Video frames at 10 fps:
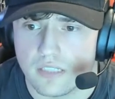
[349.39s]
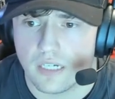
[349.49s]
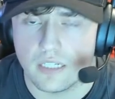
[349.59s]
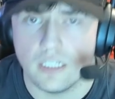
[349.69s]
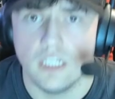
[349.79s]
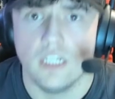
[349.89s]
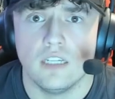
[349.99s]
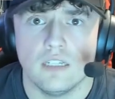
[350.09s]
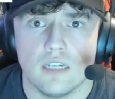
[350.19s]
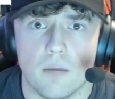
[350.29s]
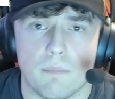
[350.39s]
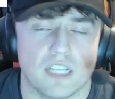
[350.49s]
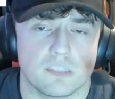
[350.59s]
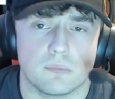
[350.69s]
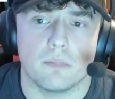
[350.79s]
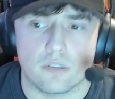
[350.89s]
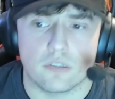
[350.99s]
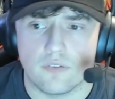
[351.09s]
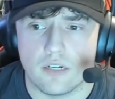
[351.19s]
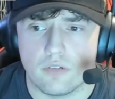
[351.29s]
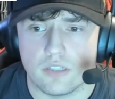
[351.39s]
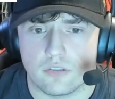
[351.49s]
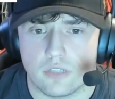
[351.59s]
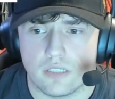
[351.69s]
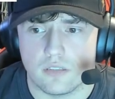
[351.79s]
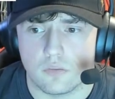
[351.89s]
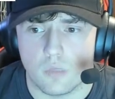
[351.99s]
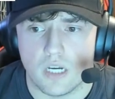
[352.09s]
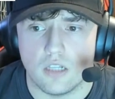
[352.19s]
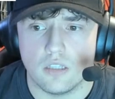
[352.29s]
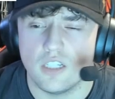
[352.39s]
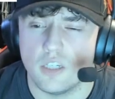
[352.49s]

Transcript: a second. Possibly the Microfighter Razor Crest as well.